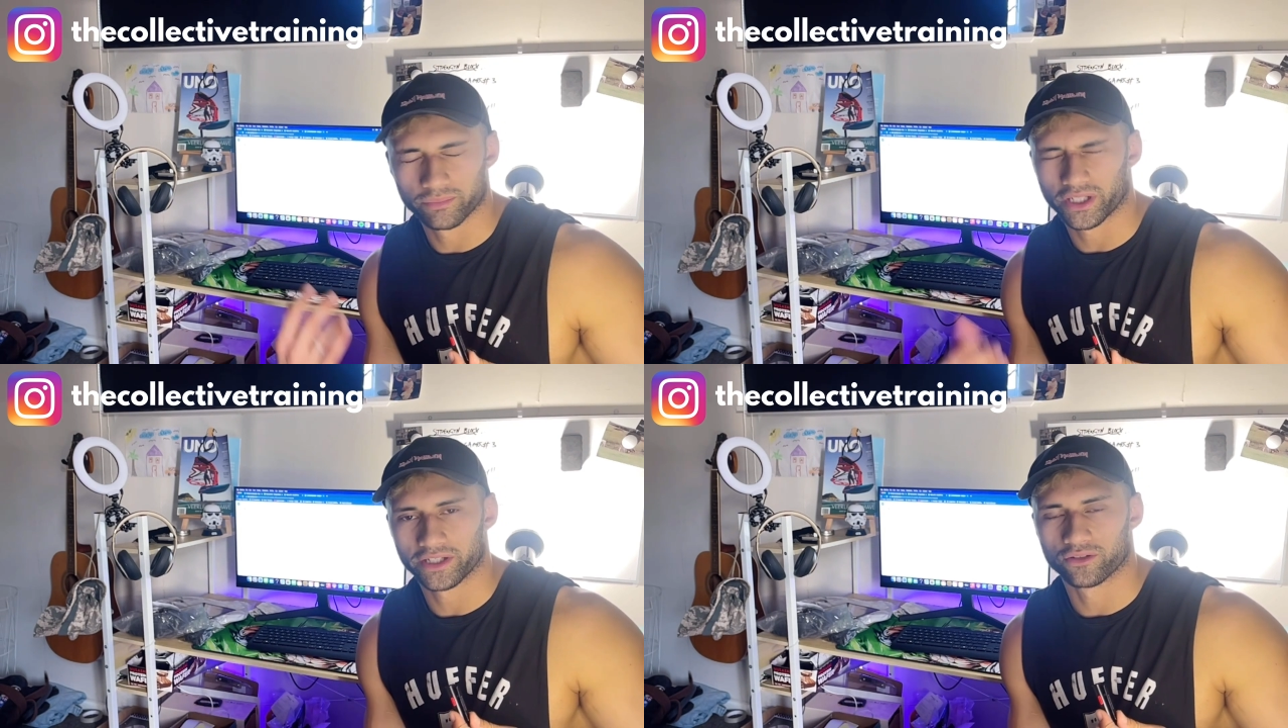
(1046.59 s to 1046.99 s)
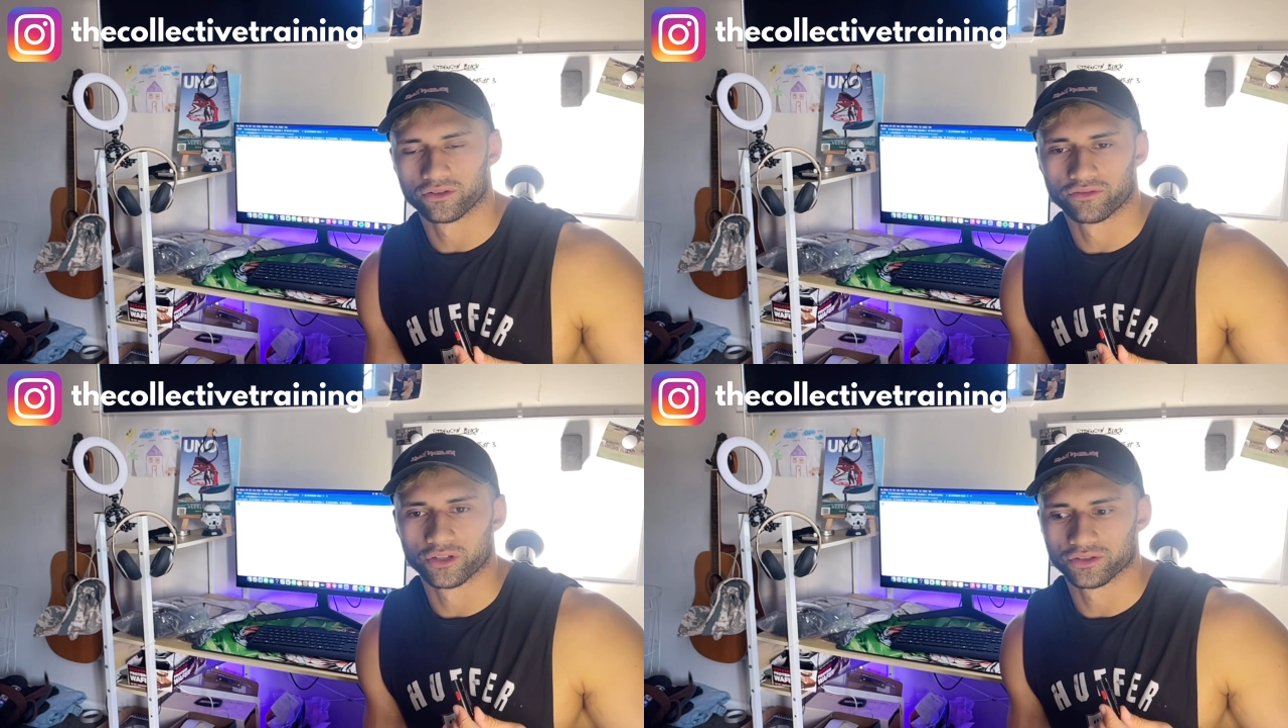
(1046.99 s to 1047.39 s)
bike or
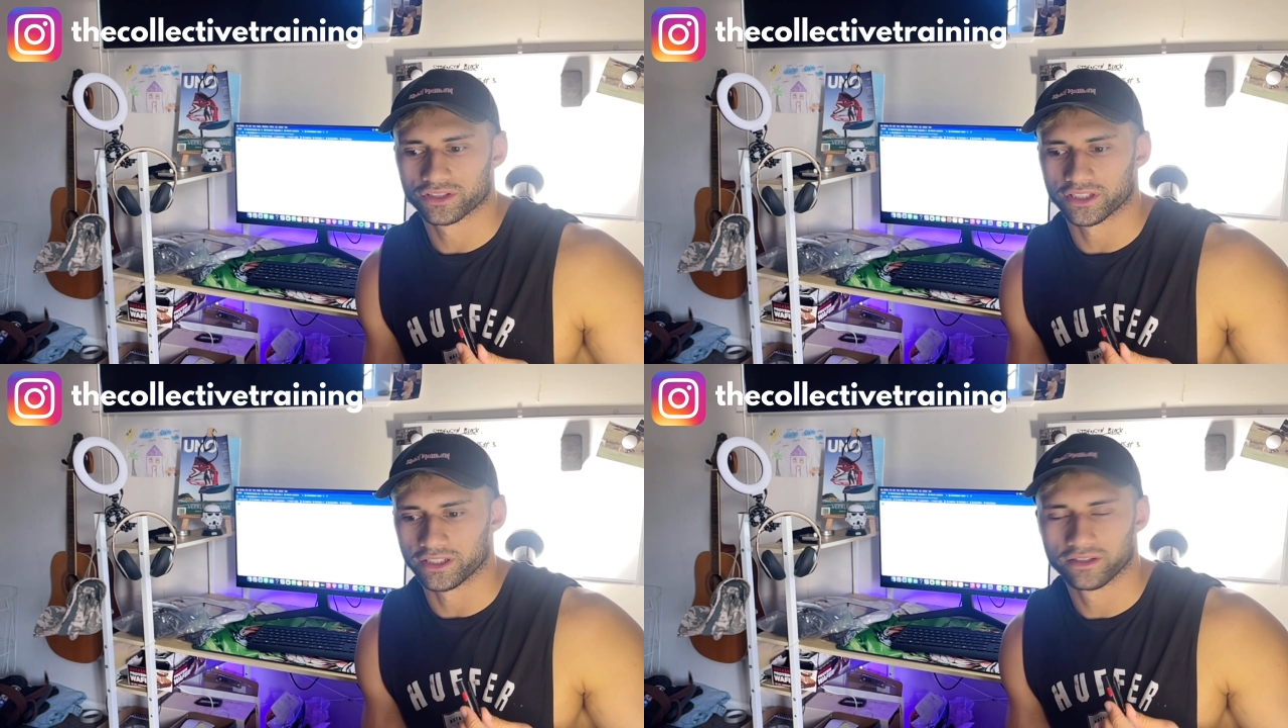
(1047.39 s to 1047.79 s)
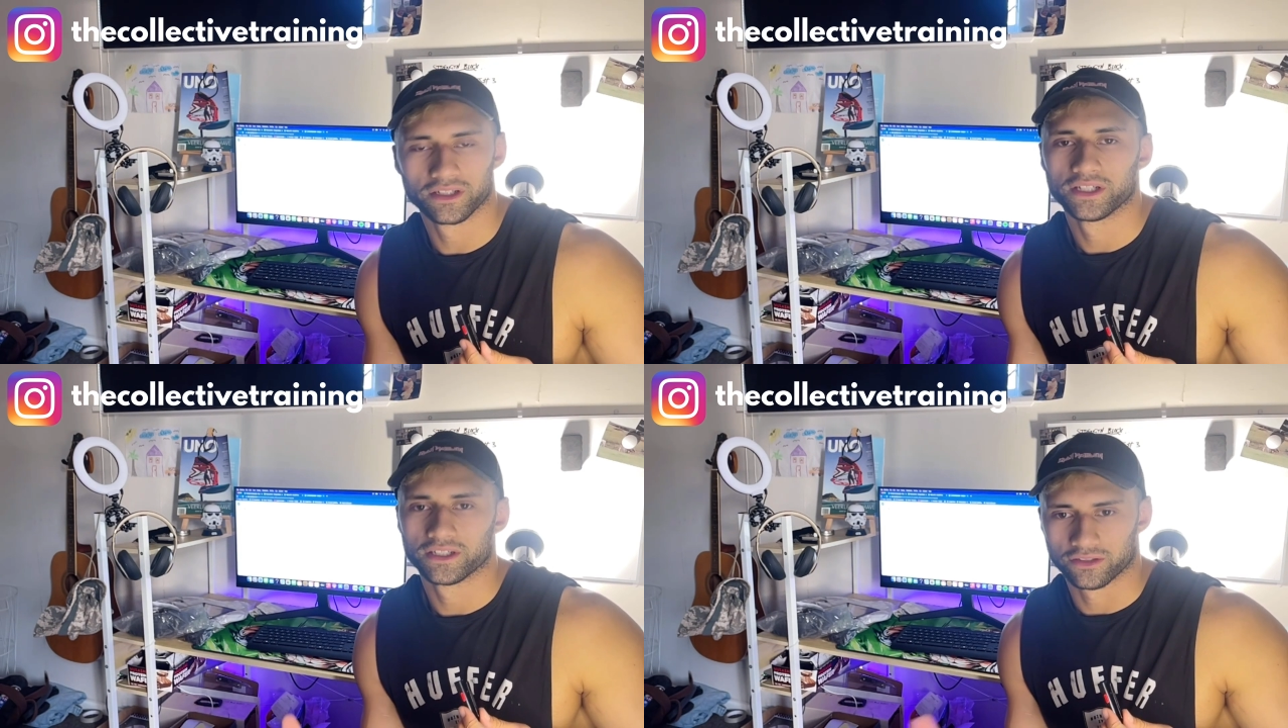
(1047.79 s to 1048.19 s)
roll ski,
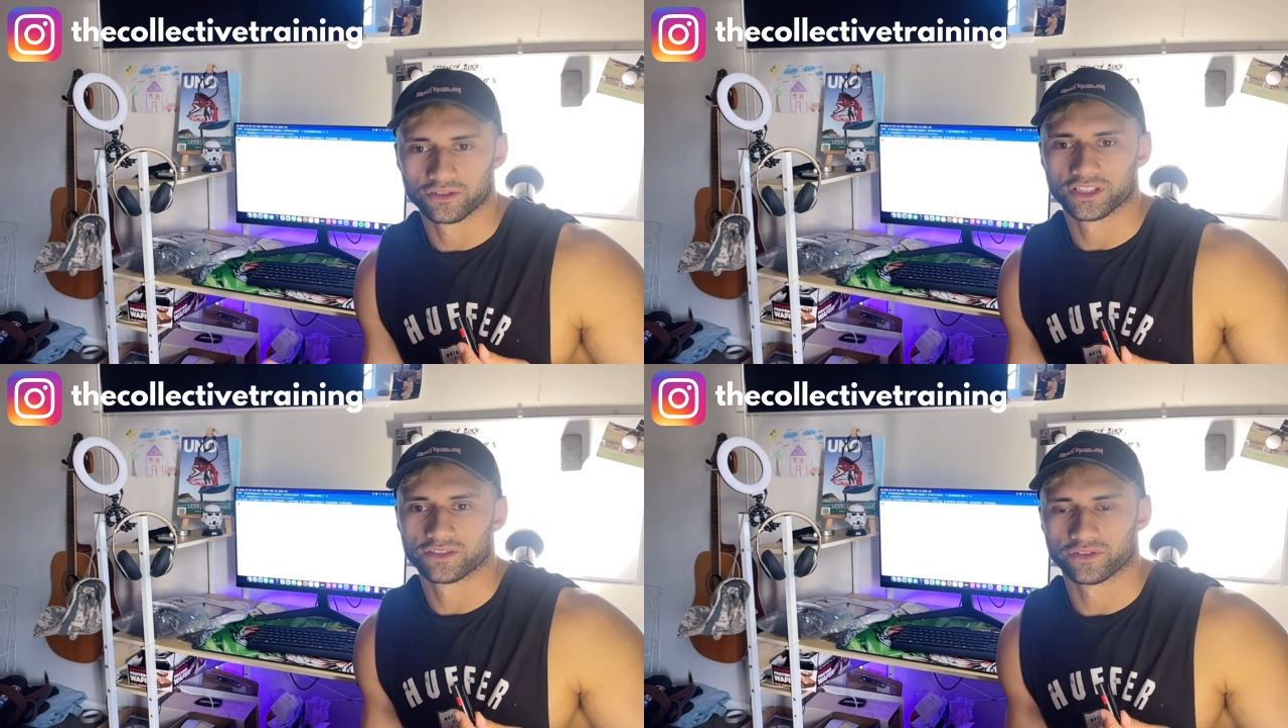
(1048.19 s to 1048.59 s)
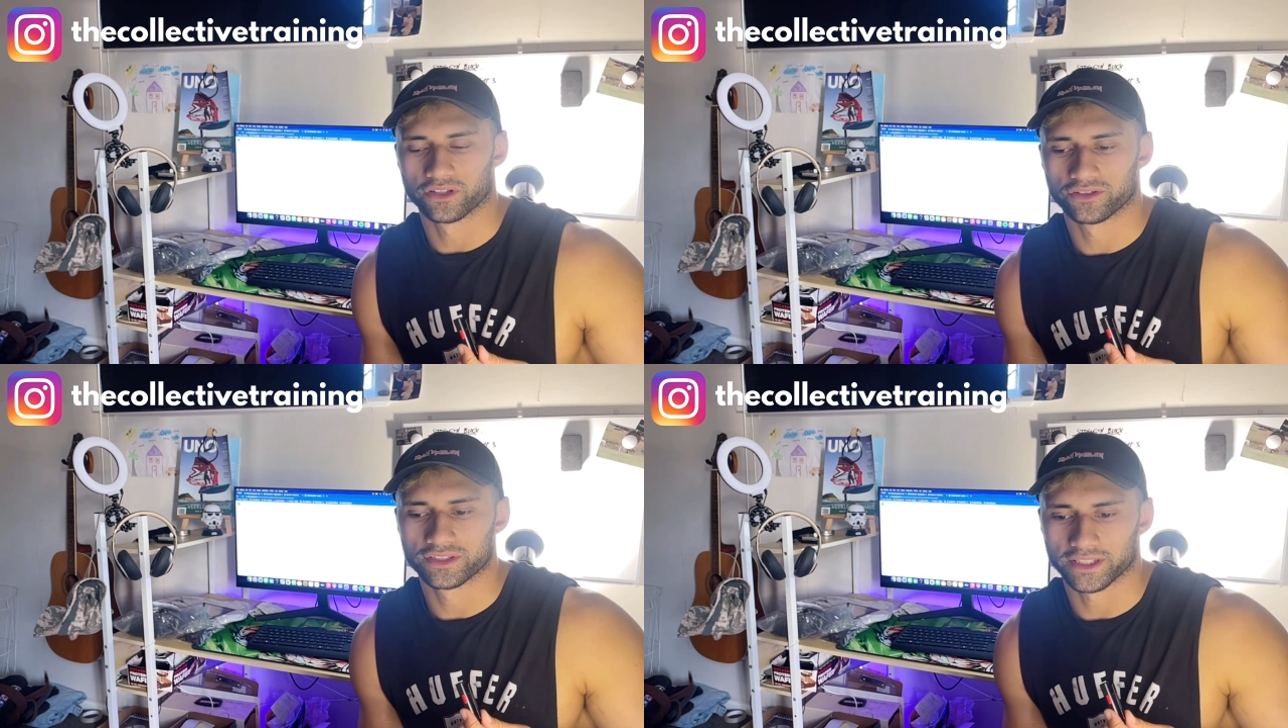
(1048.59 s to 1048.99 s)
you test for
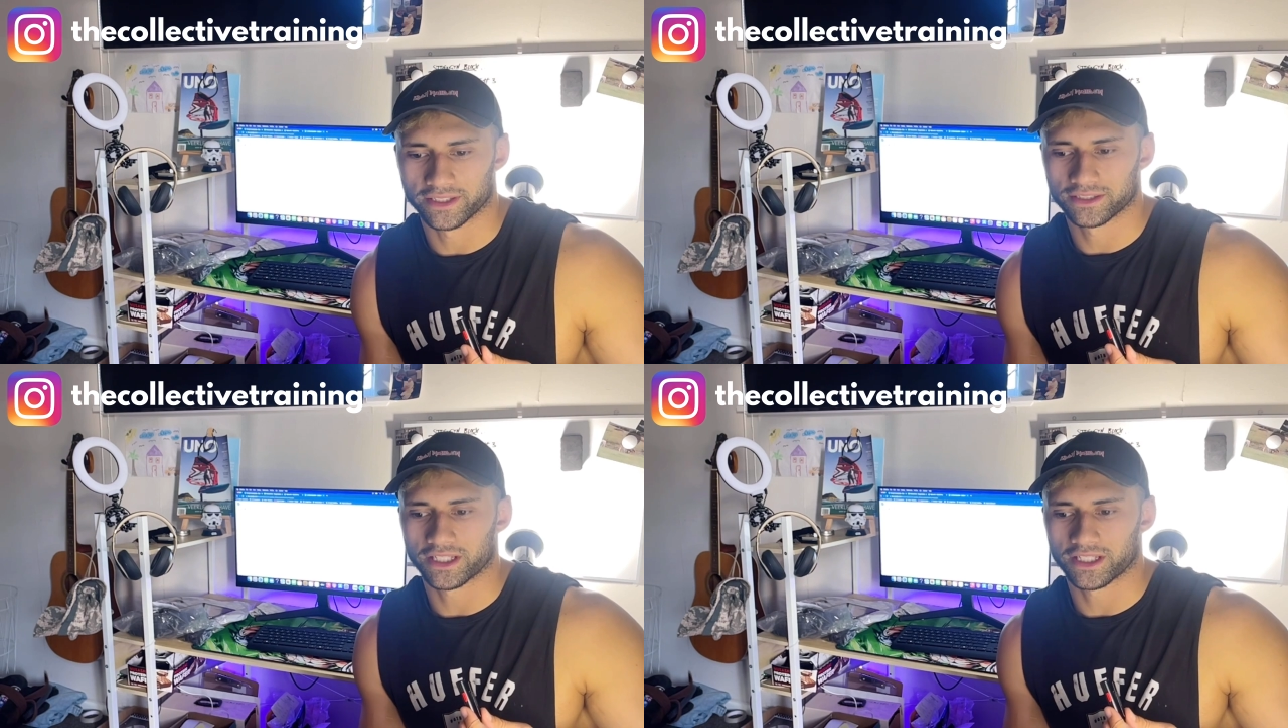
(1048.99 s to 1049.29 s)
those things.